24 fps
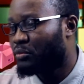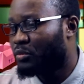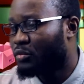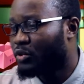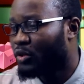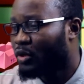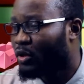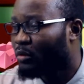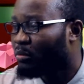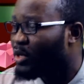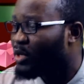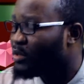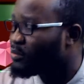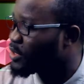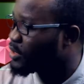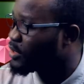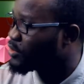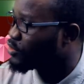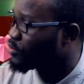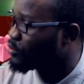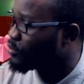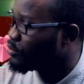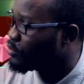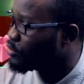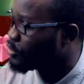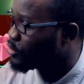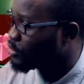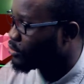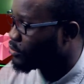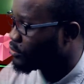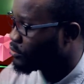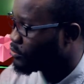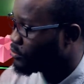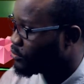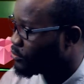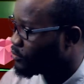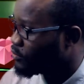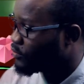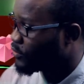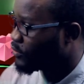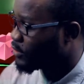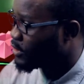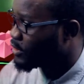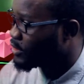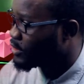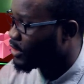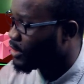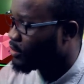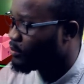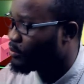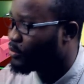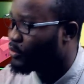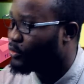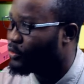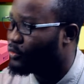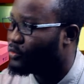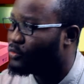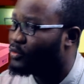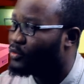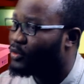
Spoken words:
problems and solution, for example,